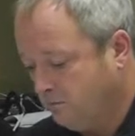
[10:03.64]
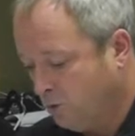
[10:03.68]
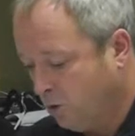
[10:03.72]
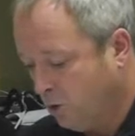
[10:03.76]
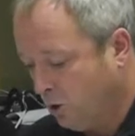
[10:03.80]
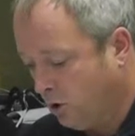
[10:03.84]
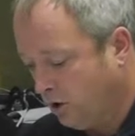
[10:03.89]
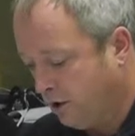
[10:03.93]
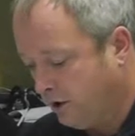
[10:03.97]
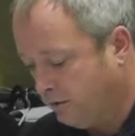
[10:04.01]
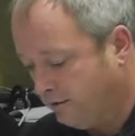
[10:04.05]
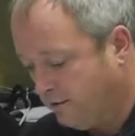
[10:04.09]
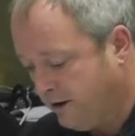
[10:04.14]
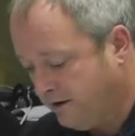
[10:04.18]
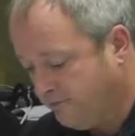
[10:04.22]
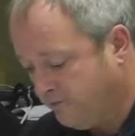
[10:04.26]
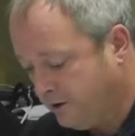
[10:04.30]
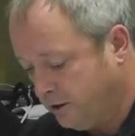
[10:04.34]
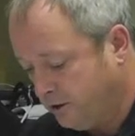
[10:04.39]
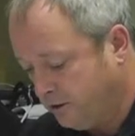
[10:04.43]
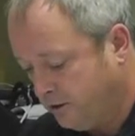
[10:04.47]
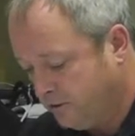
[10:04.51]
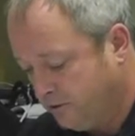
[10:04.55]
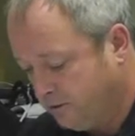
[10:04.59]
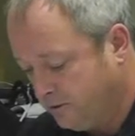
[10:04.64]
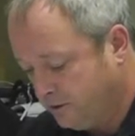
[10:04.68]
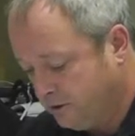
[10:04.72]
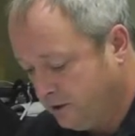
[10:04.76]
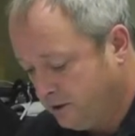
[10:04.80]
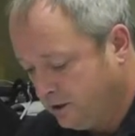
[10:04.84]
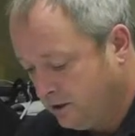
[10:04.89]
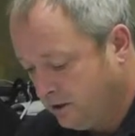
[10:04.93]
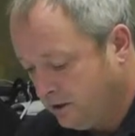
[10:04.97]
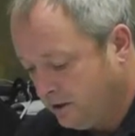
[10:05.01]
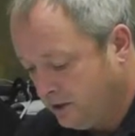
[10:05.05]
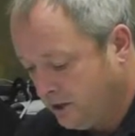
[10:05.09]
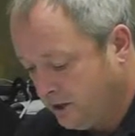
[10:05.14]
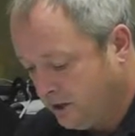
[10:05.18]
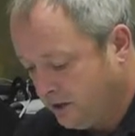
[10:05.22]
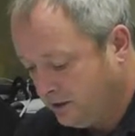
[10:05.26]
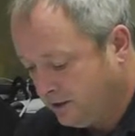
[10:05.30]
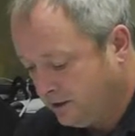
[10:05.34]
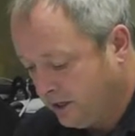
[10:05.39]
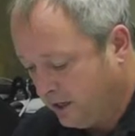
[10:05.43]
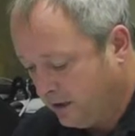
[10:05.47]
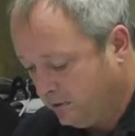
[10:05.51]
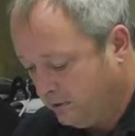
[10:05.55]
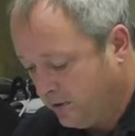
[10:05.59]
more in revenue
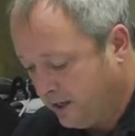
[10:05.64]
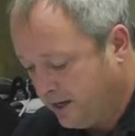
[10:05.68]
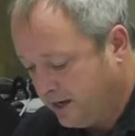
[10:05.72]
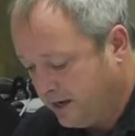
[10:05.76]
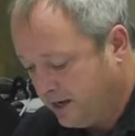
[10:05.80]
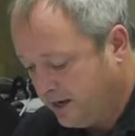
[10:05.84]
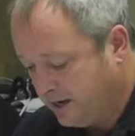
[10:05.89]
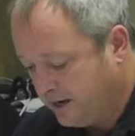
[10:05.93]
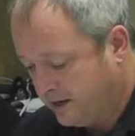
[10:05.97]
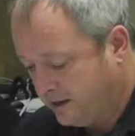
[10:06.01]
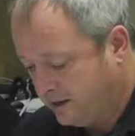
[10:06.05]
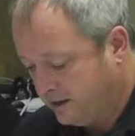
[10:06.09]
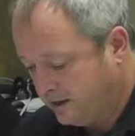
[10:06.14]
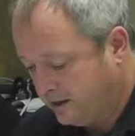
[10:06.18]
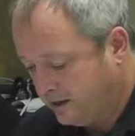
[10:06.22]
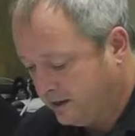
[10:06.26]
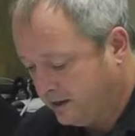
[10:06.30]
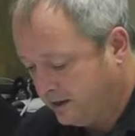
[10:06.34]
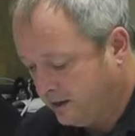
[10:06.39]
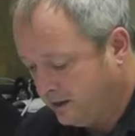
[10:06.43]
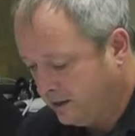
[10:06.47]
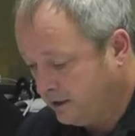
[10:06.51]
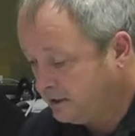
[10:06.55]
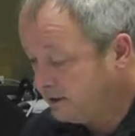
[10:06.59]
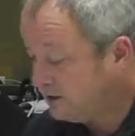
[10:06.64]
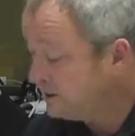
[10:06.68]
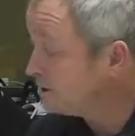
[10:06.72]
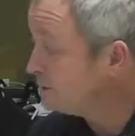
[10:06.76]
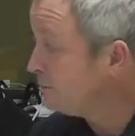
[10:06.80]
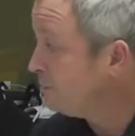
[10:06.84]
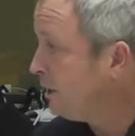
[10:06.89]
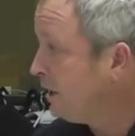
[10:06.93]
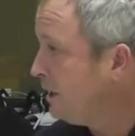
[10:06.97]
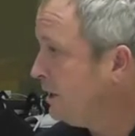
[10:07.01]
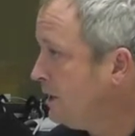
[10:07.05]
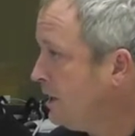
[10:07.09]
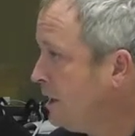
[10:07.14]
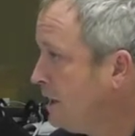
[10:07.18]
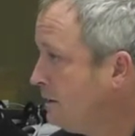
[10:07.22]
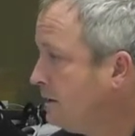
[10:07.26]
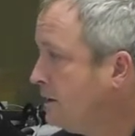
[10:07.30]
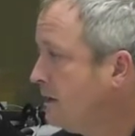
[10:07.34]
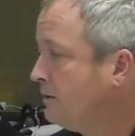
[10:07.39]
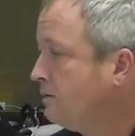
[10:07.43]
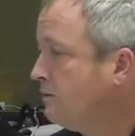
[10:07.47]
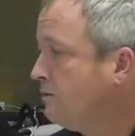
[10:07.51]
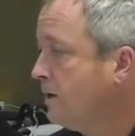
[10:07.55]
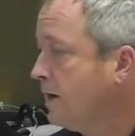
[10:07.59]
uh, than we had uh, anticipated
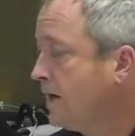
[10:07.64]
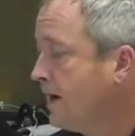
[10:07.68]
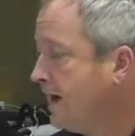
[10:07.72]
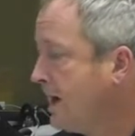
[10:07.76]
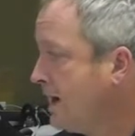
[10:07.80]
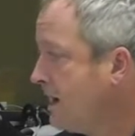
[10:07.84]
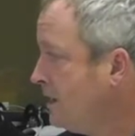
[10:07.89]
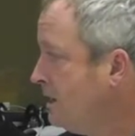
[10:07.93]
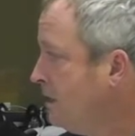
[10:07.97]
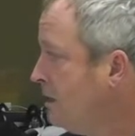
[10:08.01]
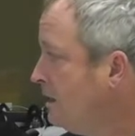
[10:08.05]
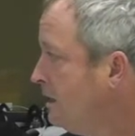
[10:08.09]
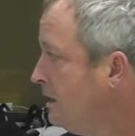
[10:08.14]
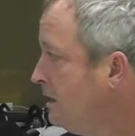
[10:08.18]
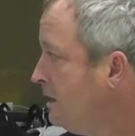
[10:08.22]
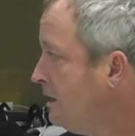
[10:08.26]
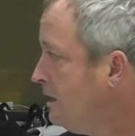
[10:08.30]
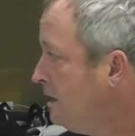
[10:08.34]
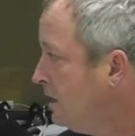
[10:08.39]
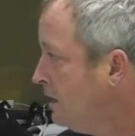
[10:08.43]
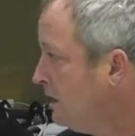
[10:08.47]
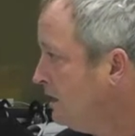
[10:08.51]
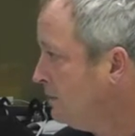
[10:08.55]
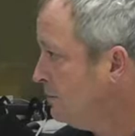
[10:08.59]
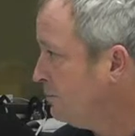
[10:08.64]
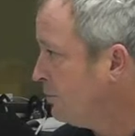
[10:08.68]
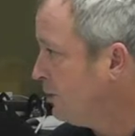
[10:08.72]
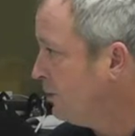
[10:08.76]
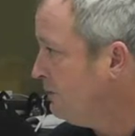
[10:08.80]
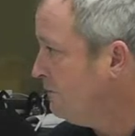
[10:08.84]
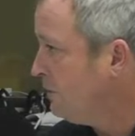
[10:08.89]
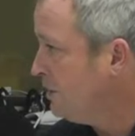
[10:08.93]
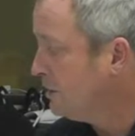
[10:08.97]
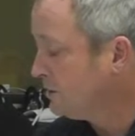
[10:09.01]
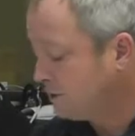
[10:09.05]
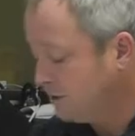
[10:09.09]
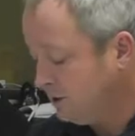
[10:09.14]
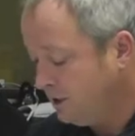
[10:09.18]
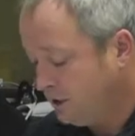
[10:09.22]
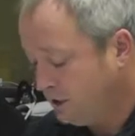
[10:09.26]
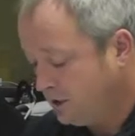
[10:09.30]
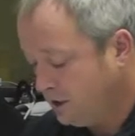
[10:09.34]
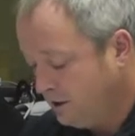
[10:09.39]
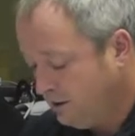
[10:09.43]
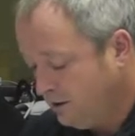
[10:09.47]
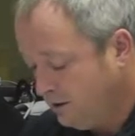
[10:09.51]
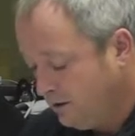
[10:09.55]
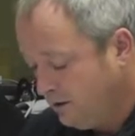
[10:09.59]
and than we had in the previous
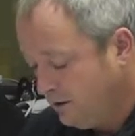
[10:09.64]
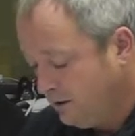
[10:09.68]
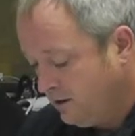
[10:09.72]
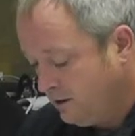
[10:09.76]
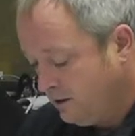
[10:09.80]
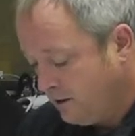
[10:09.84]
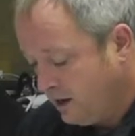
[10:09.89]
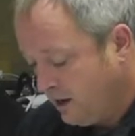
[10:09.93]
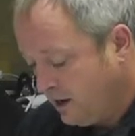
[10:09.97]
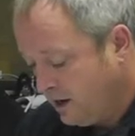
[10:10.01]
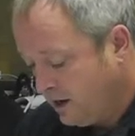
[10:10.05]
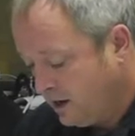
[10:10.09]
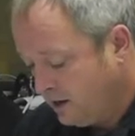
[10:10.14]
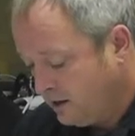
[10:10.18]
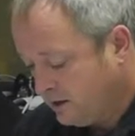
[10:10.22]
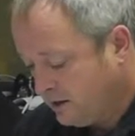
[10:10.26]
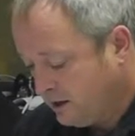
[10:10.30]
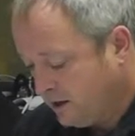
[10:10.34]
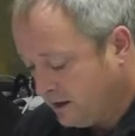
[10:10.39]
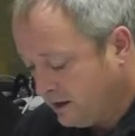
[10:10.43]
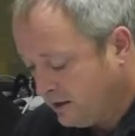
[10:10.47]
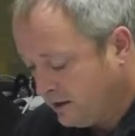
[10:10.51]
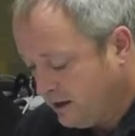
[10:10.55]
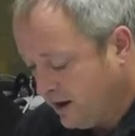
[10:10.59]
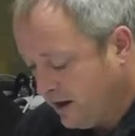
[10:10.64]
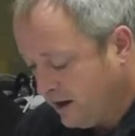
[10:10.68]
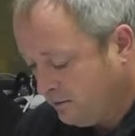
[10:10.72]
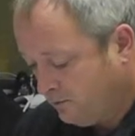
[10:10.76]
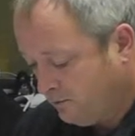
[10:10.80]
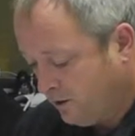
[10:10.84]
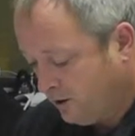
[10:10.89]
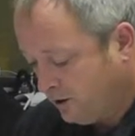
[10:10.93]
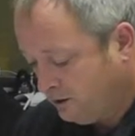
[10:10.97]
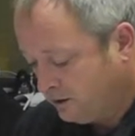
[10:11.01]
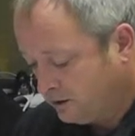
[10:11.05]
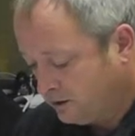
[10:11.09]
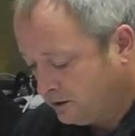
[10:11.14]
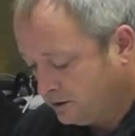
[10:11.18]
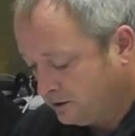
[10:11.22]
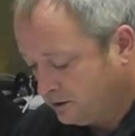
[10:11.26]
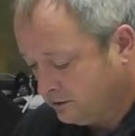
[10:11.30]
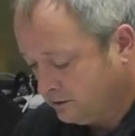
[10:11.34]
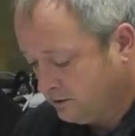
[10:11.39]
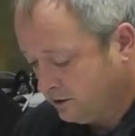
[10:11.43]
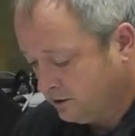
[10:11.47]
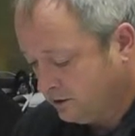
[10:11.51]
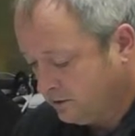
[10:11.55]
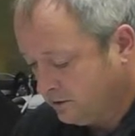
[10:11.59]
year. And uh, that
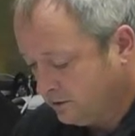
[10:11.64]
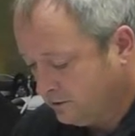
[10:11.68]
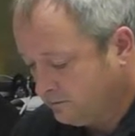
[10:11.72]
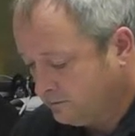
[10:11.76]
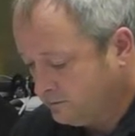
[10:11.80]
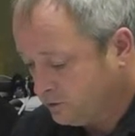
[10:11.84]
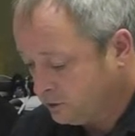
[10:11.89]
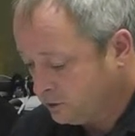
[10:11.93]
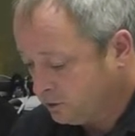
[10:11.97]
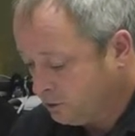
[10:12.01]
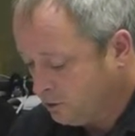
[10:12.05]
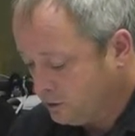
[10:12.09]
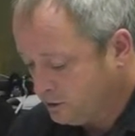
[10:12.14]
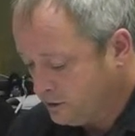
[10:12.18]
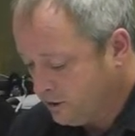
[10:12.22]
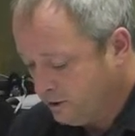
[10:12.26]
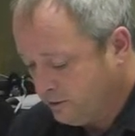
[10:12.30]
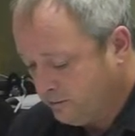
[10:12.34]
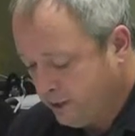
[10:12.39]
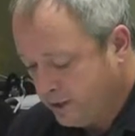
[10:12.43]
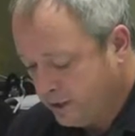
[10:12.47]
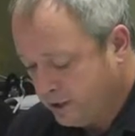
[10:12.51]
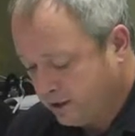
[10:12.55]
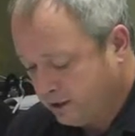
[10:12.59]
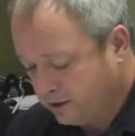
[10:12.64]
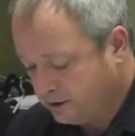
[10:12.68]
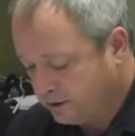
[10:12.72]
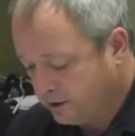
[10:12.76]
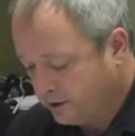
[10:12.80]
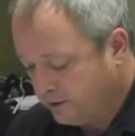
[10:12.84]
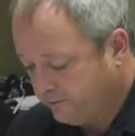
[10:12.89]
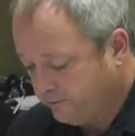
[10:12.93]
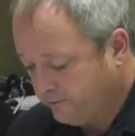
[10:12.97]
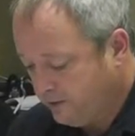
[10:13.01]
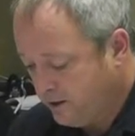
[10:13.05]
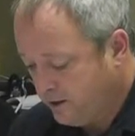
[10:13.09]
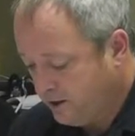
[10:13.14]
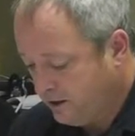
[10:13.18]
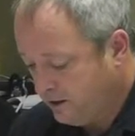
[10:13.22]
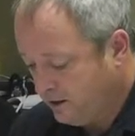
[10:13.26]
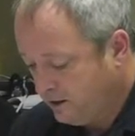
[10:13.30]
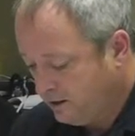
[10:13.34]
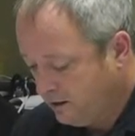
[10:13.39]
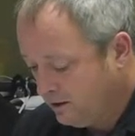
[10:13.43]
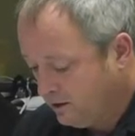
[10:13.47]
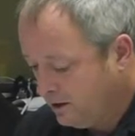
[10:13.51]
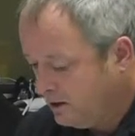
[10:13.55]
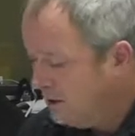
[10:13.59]
was um, solely because of
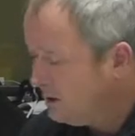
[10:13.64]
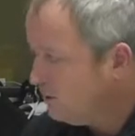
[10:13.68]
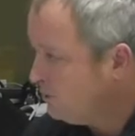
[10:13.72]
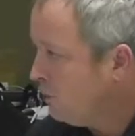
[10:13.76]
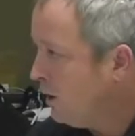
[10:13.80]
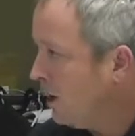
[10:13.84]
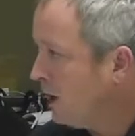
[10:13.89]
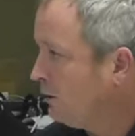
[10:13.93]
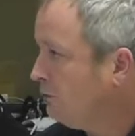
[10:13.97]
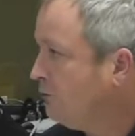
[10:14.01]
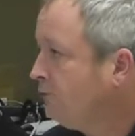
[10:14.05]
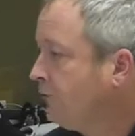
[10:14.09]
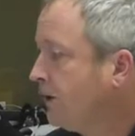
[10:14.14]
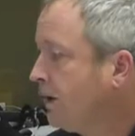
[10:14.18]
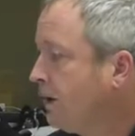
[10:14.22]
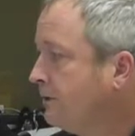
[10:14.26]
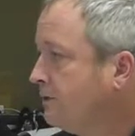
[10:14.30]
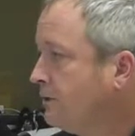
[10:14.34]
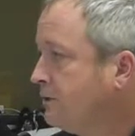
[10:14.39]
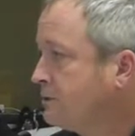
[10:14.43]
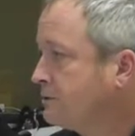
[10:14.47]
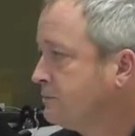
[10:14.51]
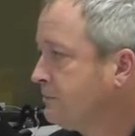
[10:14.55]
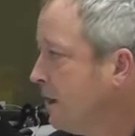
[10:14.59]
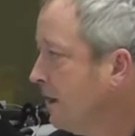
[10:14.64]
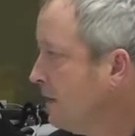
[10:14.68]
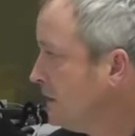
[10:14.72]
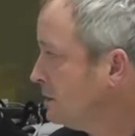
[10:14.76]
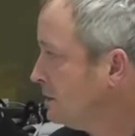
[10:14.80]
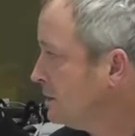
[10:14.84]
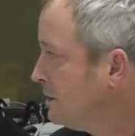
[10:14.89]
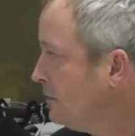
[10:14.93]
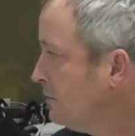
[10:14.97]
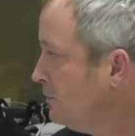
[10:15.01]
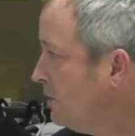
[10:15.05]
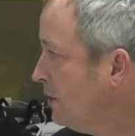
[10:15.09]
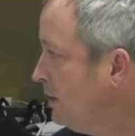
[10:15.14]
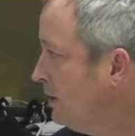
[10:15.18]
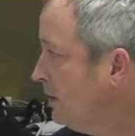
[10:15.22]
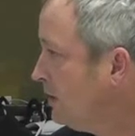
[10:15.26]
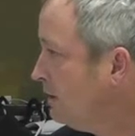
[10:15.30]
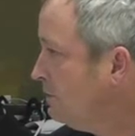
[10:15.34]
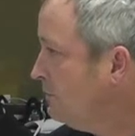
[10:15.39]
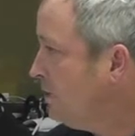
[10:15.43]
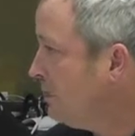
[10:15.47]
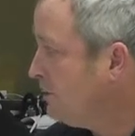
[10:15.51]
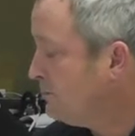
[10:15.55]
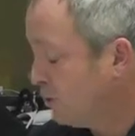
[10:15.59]
the wildfire response that we
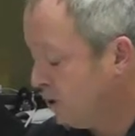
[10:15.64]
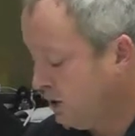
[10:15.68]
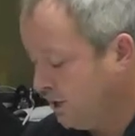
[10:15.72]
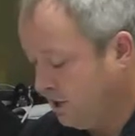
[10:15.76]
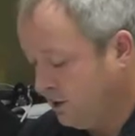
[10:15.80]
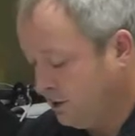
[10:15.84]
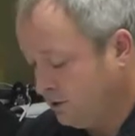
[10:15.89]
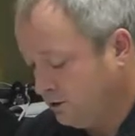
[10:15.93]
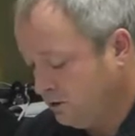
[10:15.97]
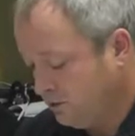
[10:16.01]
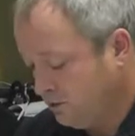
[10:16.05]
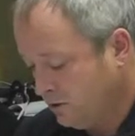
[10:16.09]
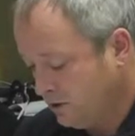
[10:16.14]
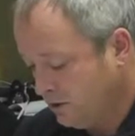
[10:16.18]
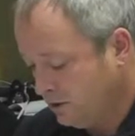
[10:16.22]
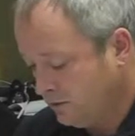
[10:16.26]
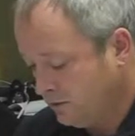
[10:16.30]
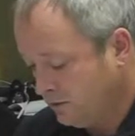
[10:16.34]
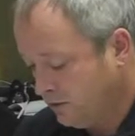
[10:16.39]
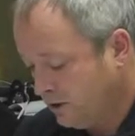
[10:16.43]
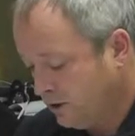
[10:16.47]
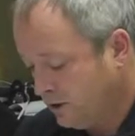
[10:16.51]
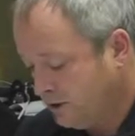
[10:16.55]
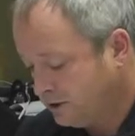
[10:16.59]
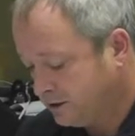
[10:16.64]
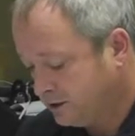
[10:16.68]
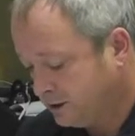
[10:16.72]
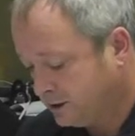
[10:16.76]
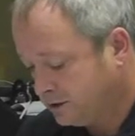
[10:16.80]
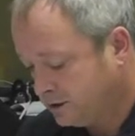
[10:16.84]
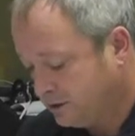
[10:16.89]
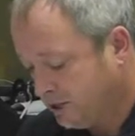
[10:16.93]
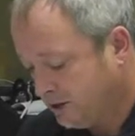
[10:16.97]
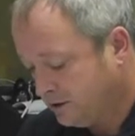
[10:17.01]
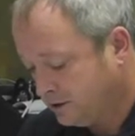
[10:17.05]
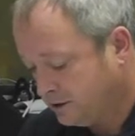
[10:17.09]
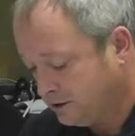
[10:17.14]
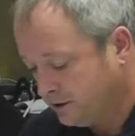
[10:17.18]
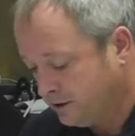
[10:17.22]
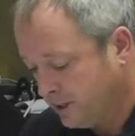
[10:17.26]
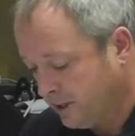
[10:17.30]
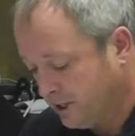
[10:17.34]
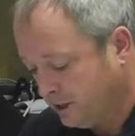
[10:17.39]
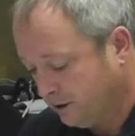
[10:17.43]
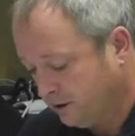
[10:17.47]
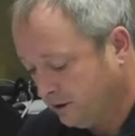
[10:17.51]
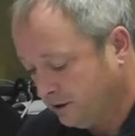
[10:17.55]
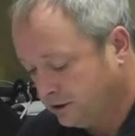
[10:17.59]
did that brought in
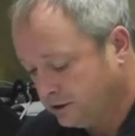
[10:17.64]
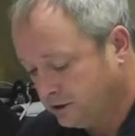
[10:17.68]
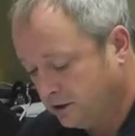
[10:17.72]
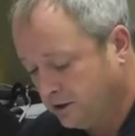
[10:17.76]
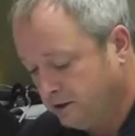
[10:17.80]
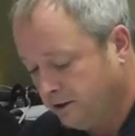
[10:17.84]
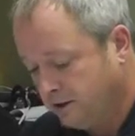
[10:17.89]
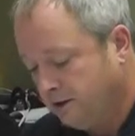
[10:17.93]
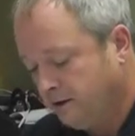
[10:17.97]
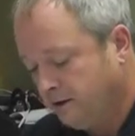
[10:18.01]
$236,000.